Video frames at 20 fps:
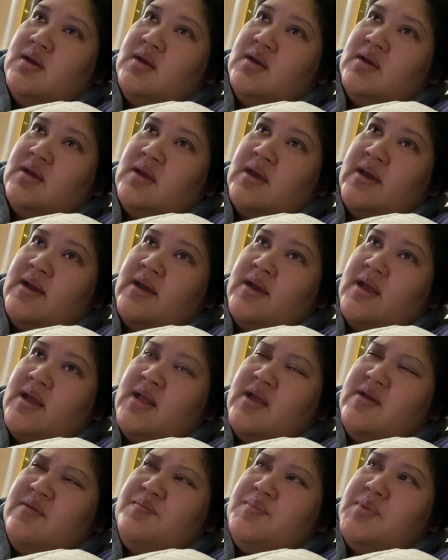yeah and
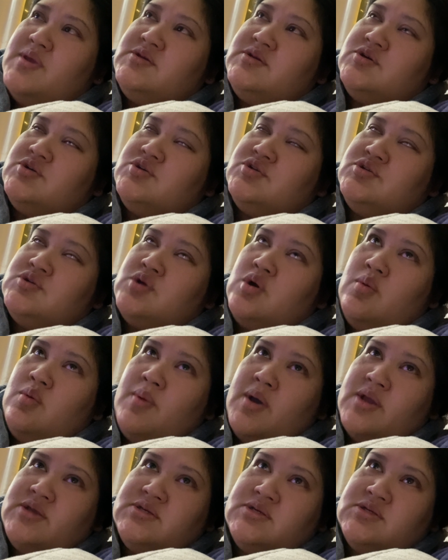i miss her so
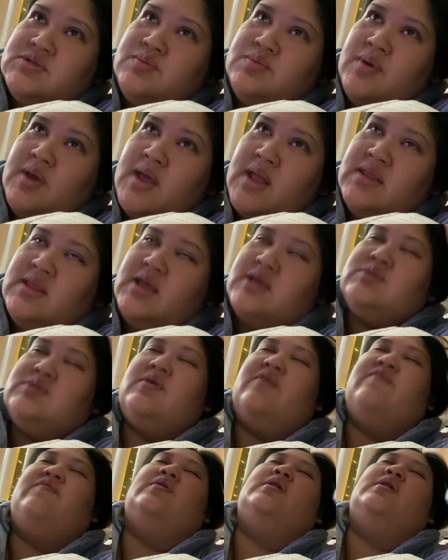much this week and next week i feel